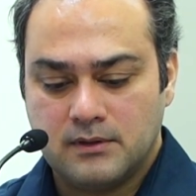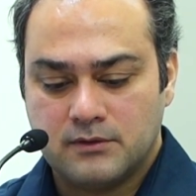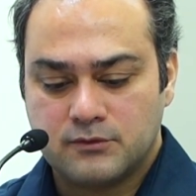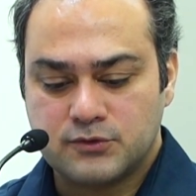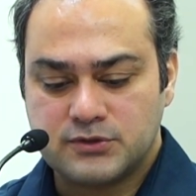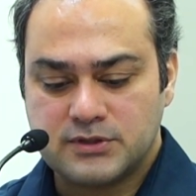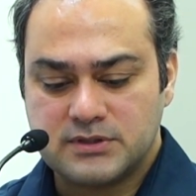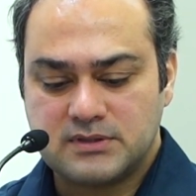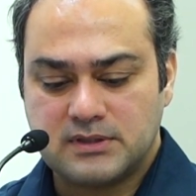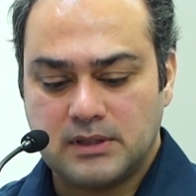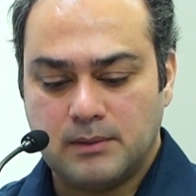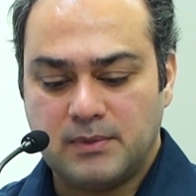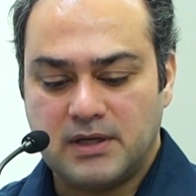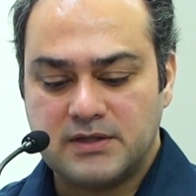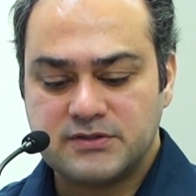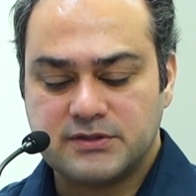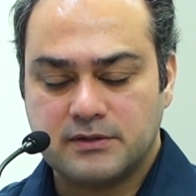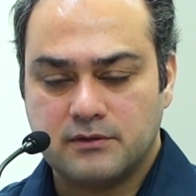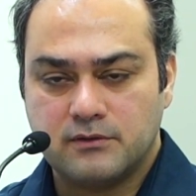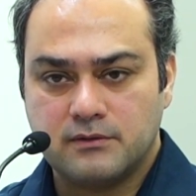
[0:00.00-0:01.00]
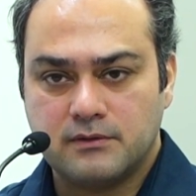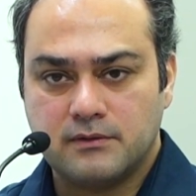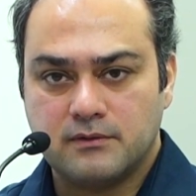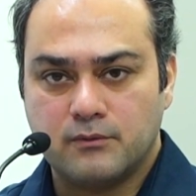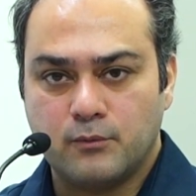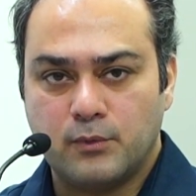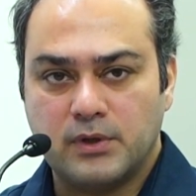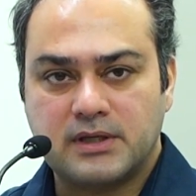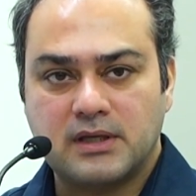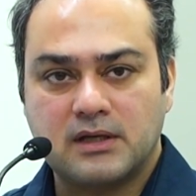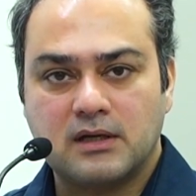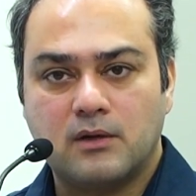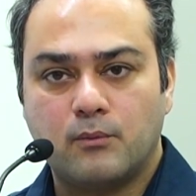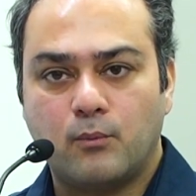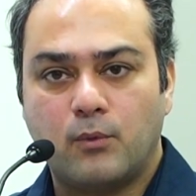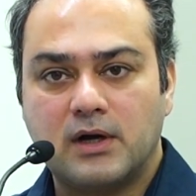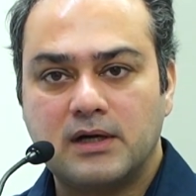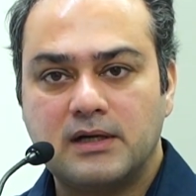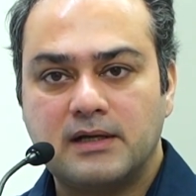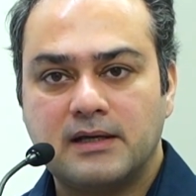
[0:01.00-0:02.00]
So just imagine waking up
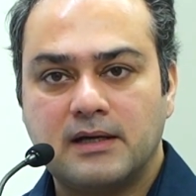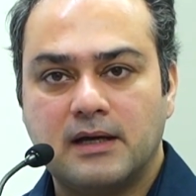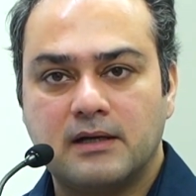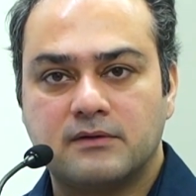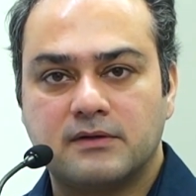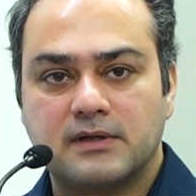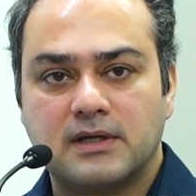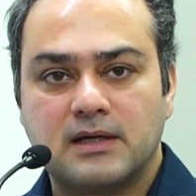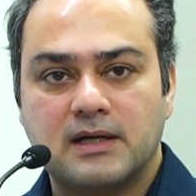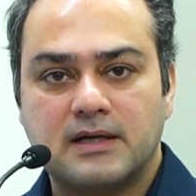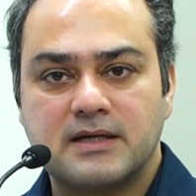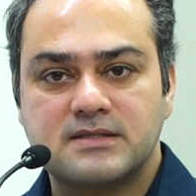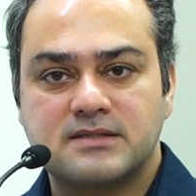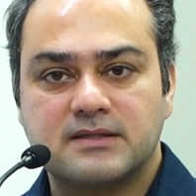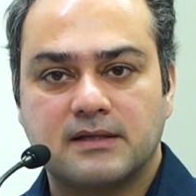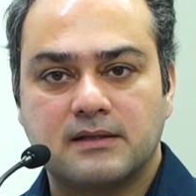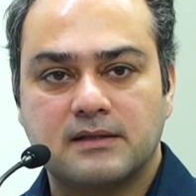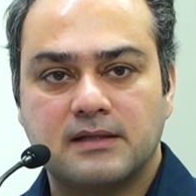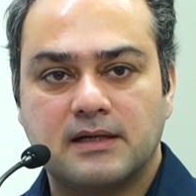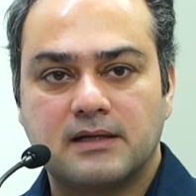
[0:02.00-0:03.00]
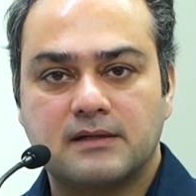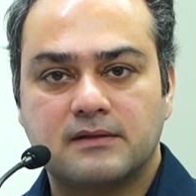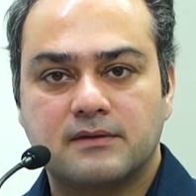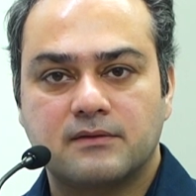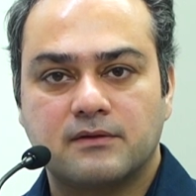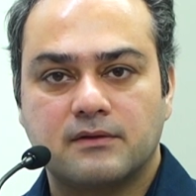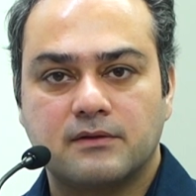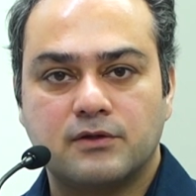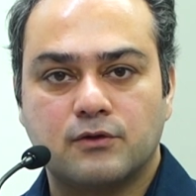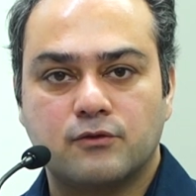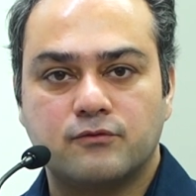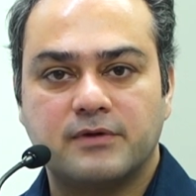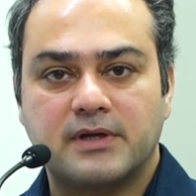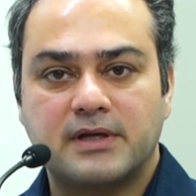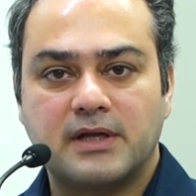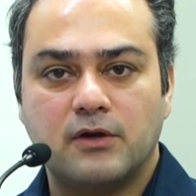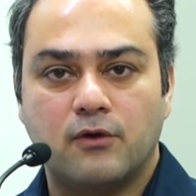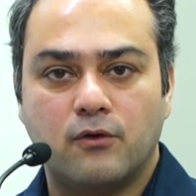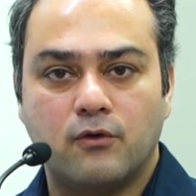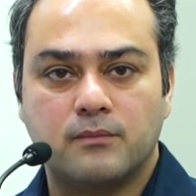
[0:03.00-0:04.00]
one day and realizing that your
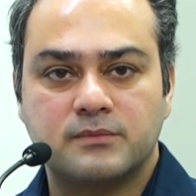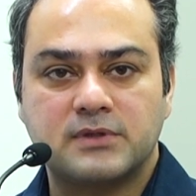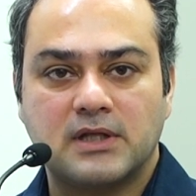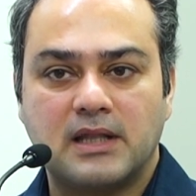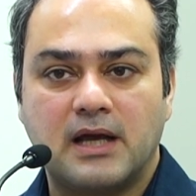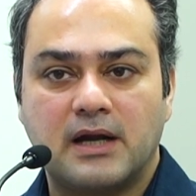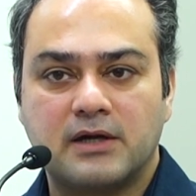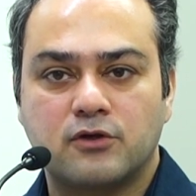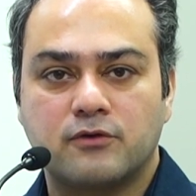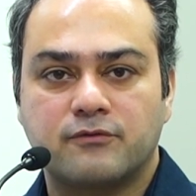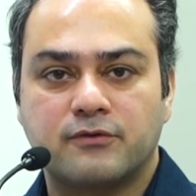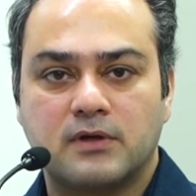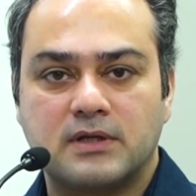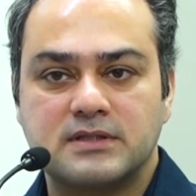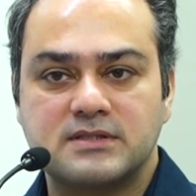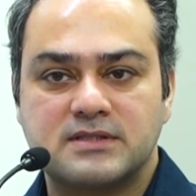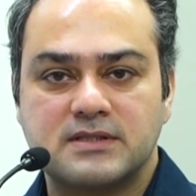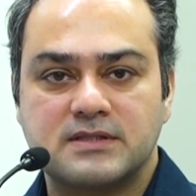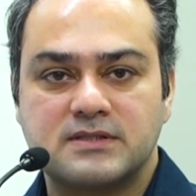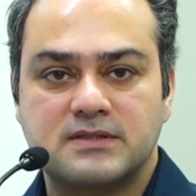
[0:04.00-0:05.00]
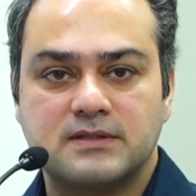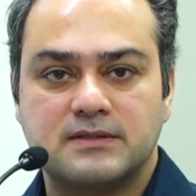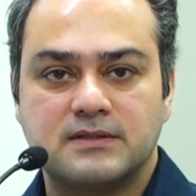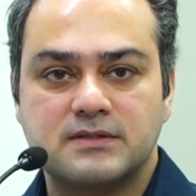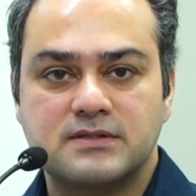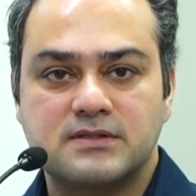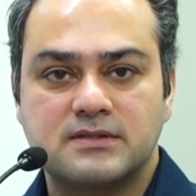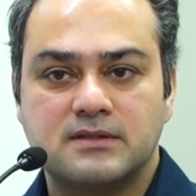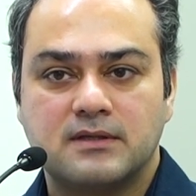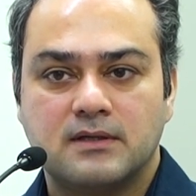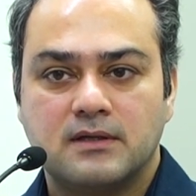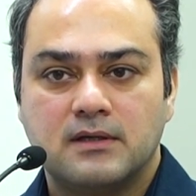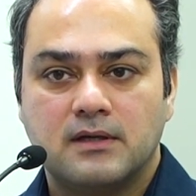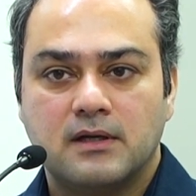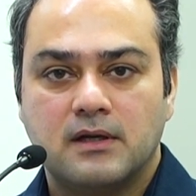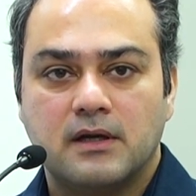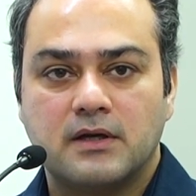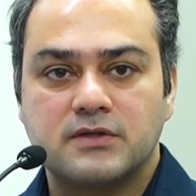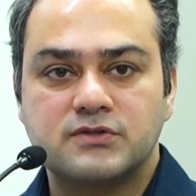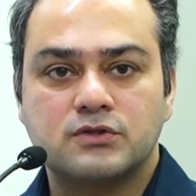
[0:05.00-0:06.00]
very home, the land of your ancestors,
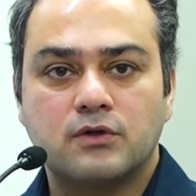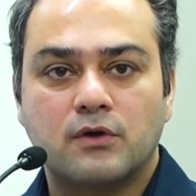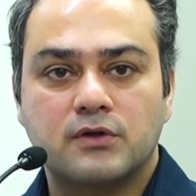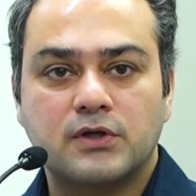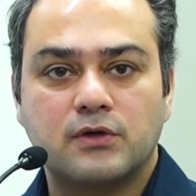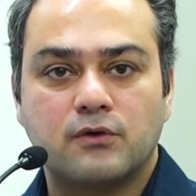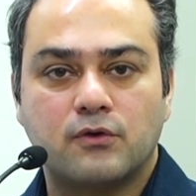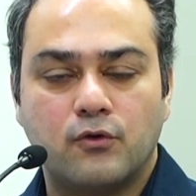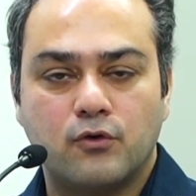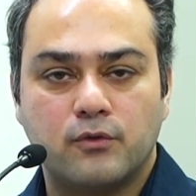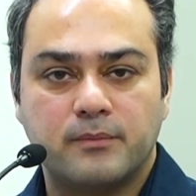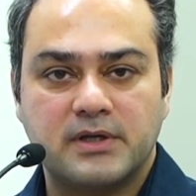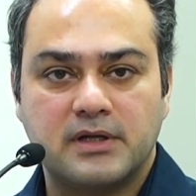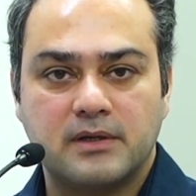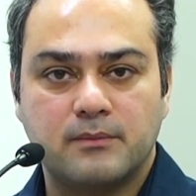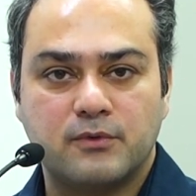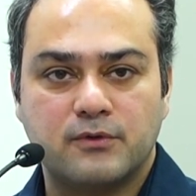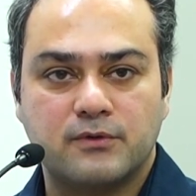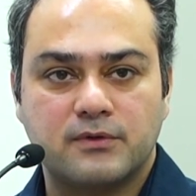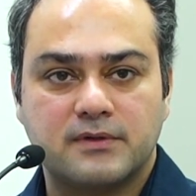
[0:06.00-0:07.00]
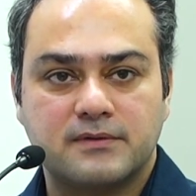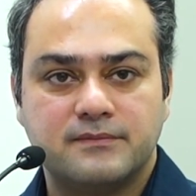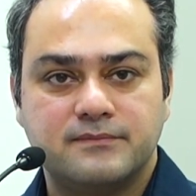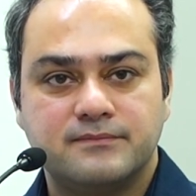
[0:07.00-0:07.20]
is not your home anymore.